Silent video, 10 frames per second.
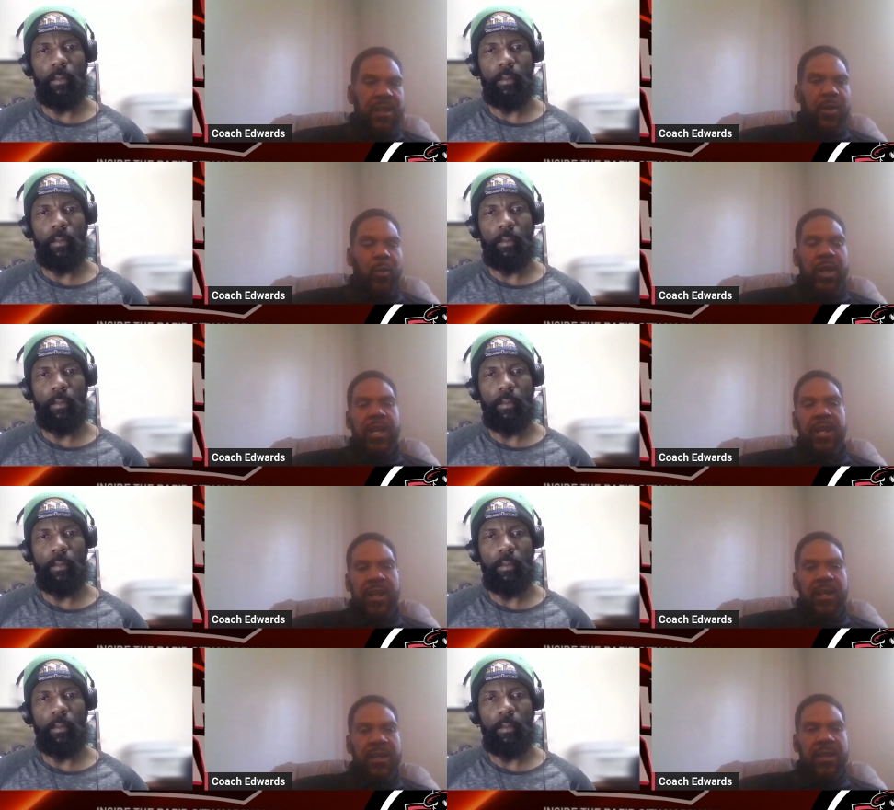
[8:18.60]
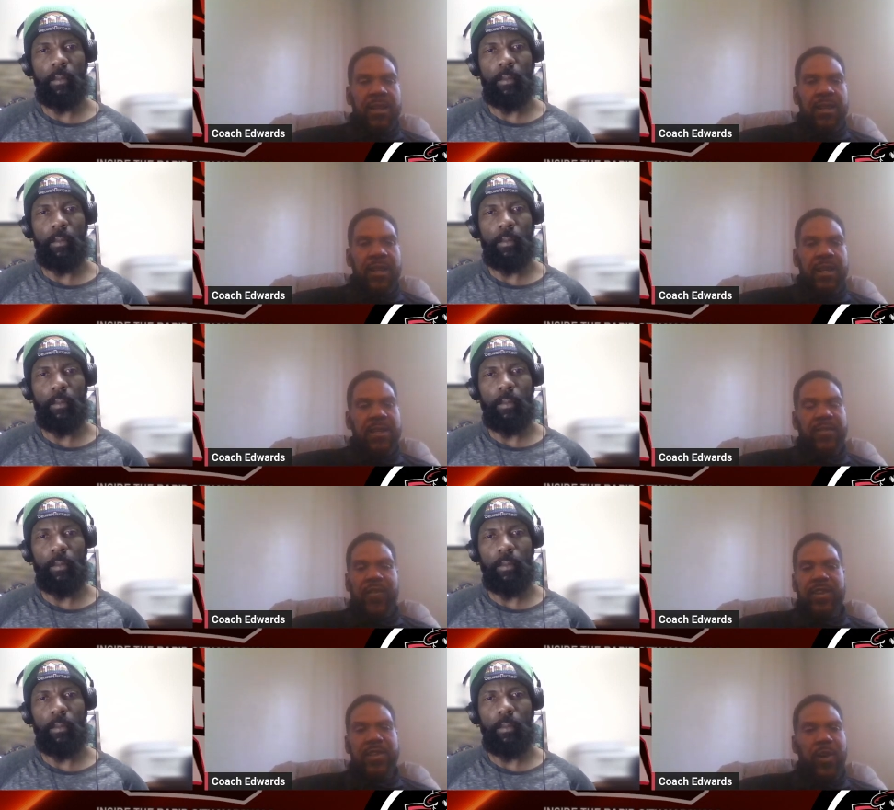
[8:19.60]
Speaker 1: and weed it, it
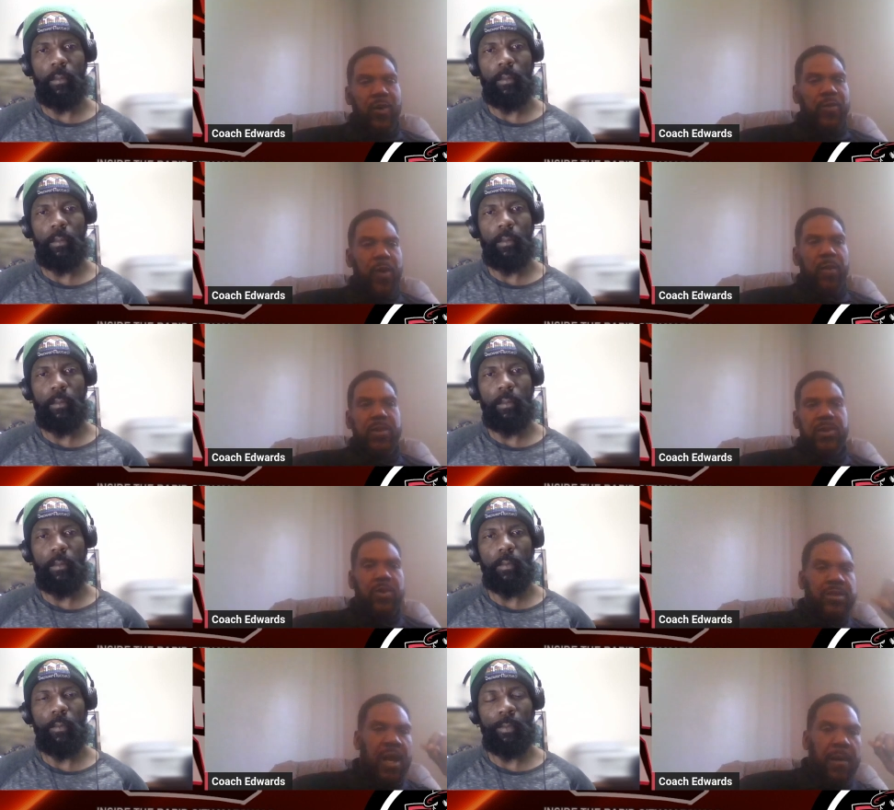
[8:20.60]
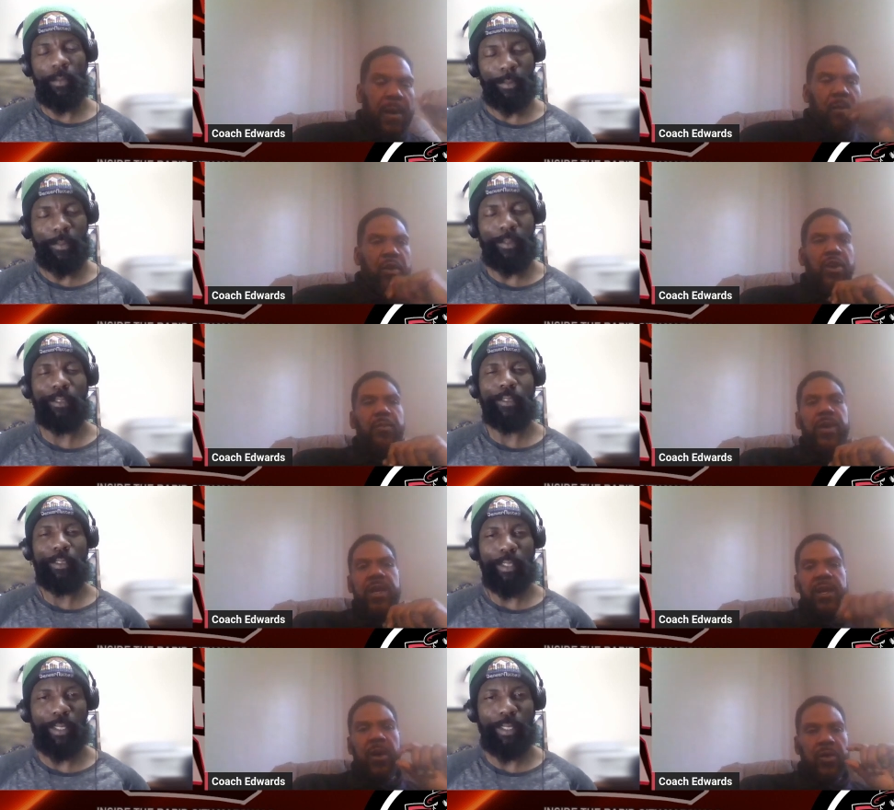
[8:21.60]
defeats the whole purpose. So I'm real
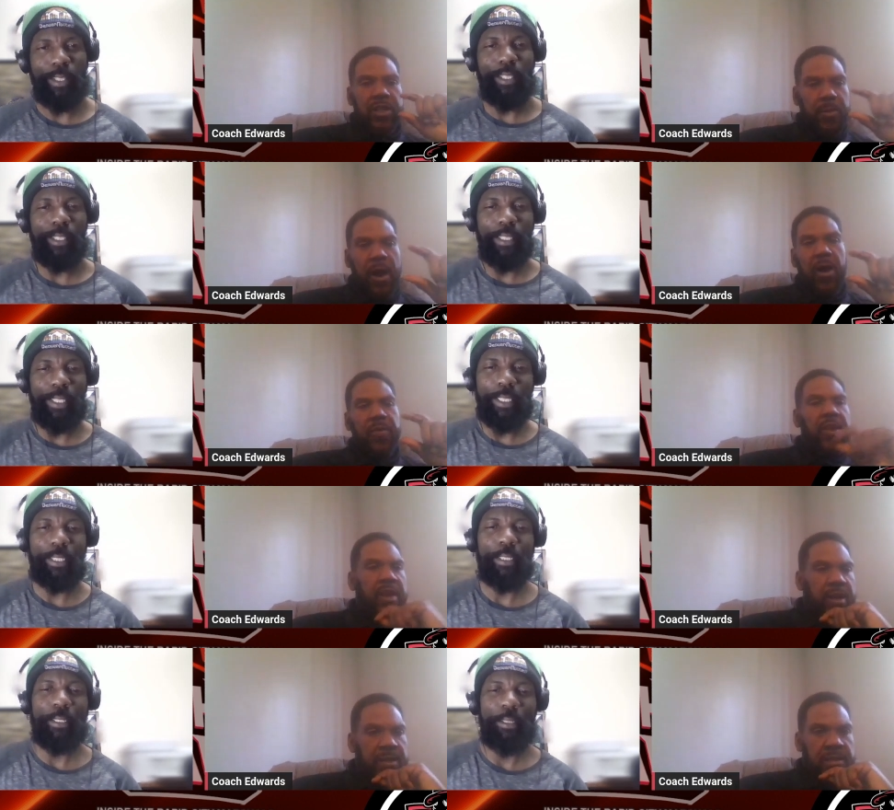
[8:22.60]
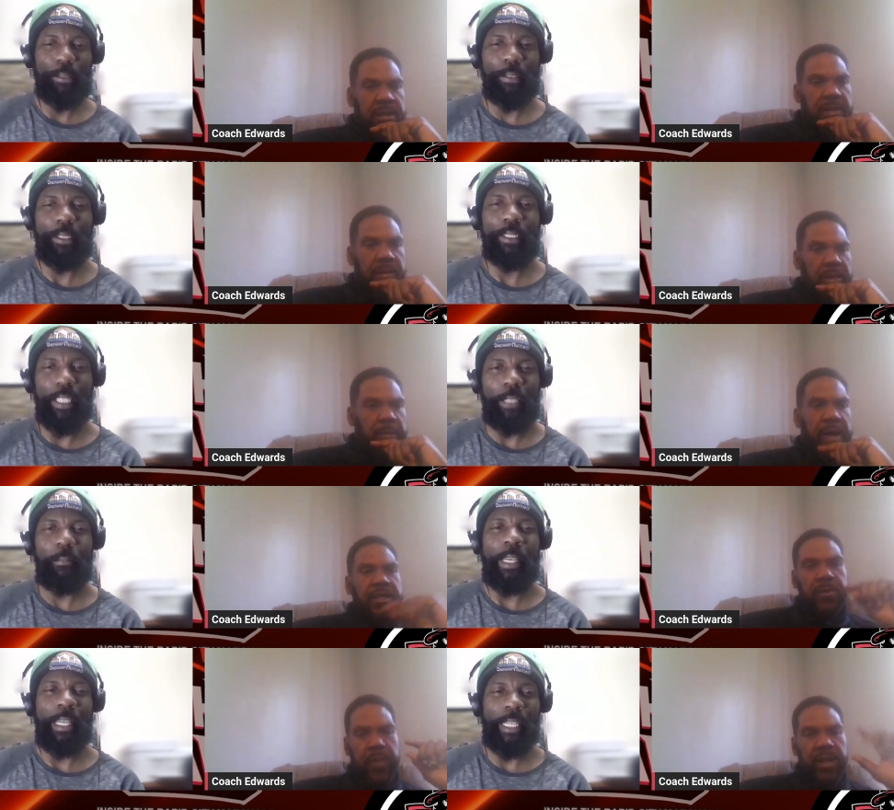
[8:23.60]
big on the small things that makes.
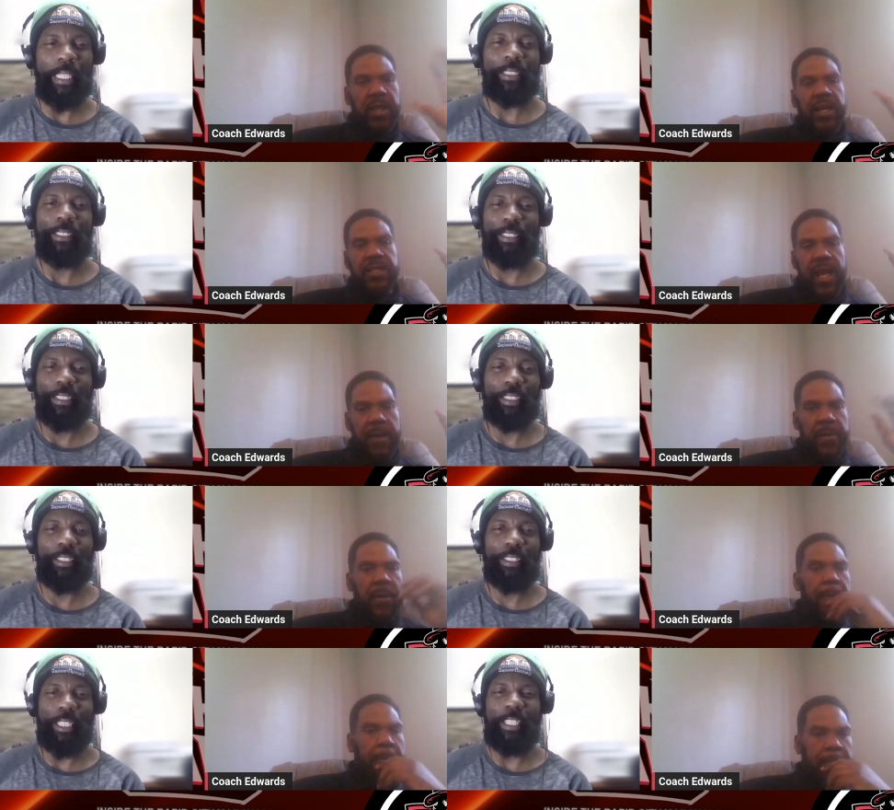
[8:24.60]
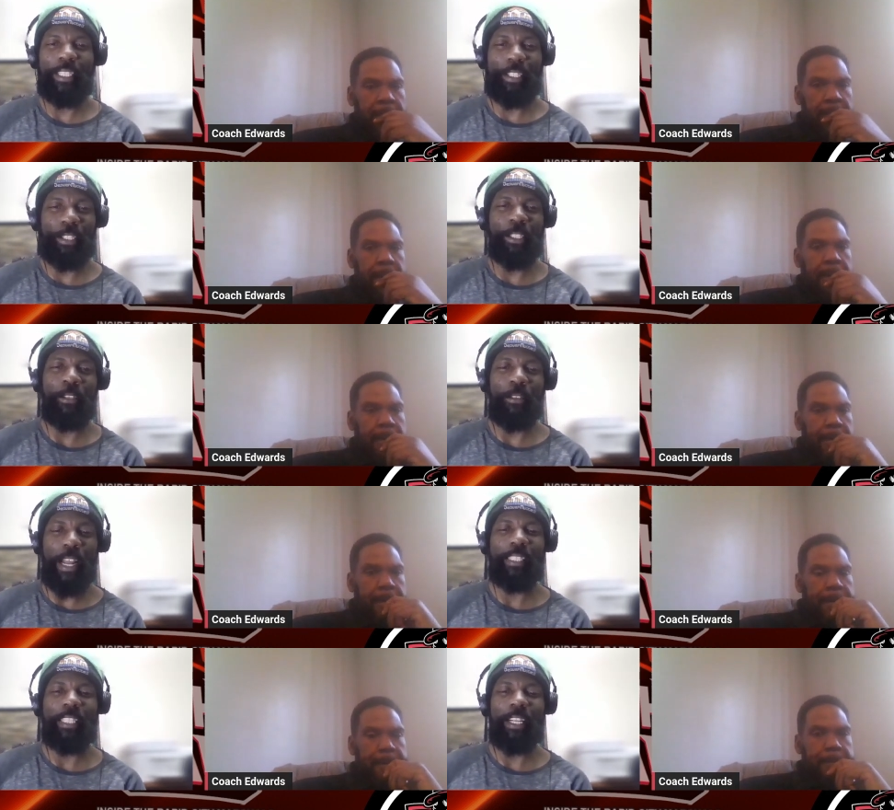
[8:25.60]
Man,
Speaker 2: difference. Uh, you're
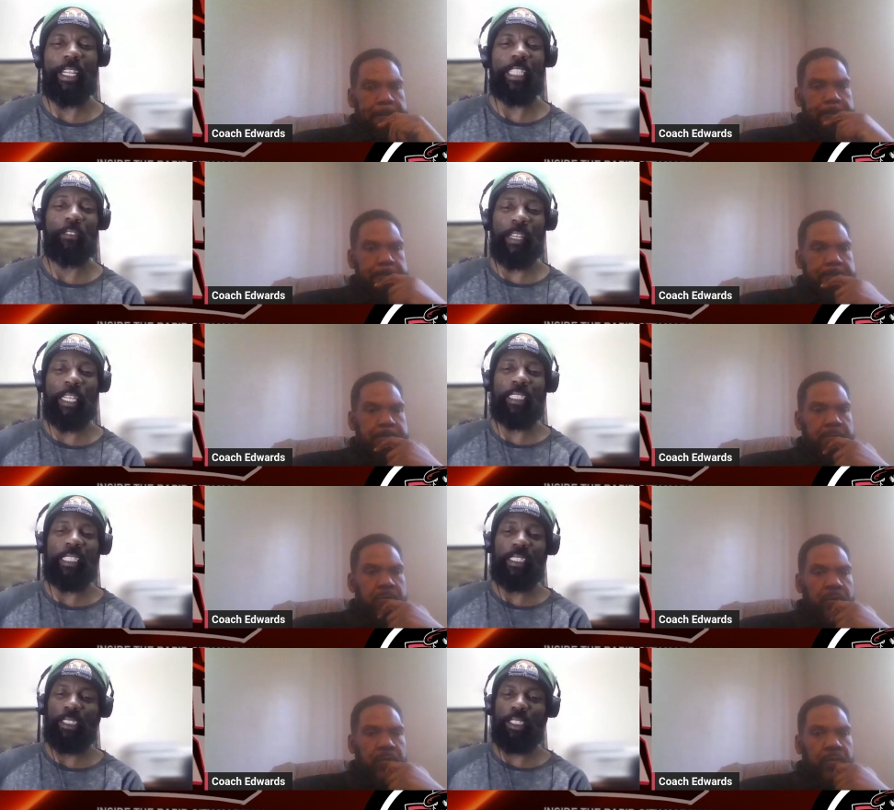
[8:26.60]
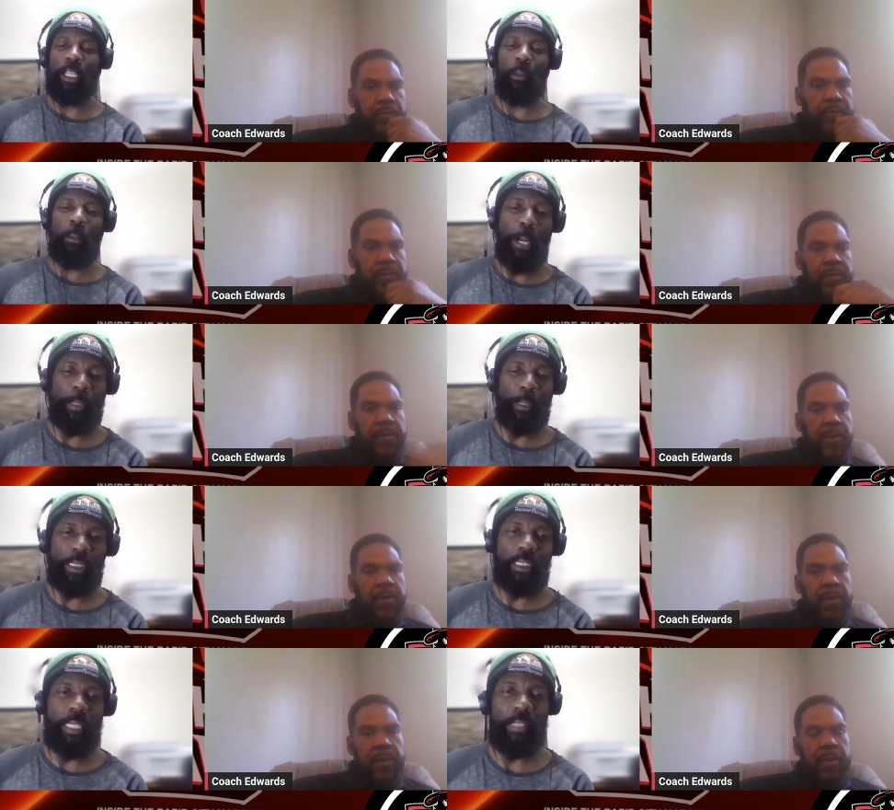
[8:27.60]
right there. That's funny. That's you know pretty much the
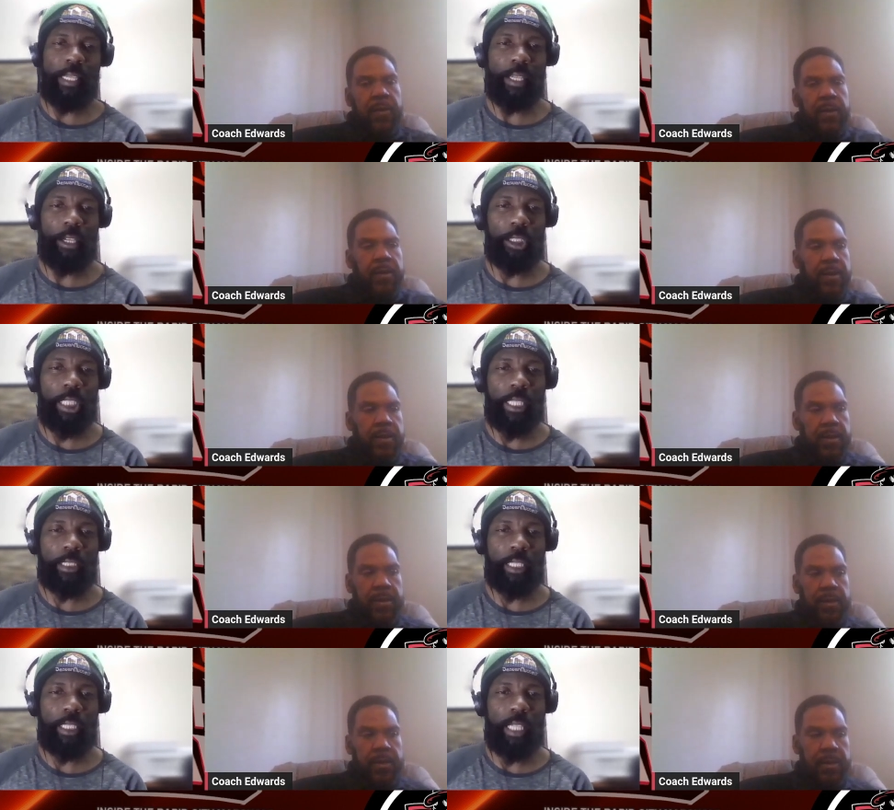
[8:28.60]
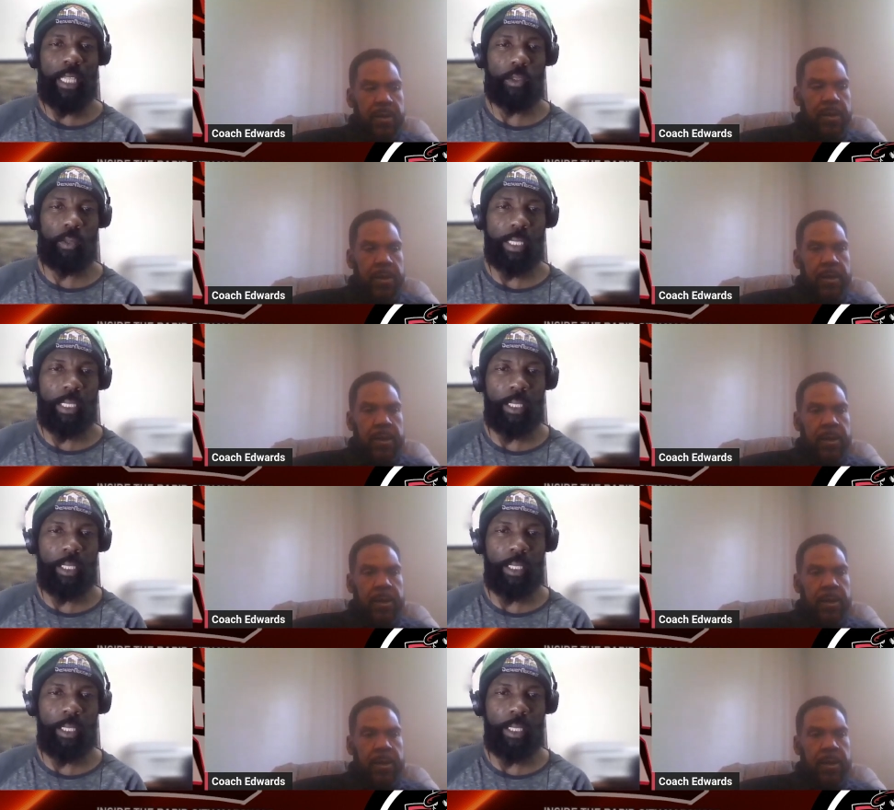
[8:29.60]
same thing Coach X said last week.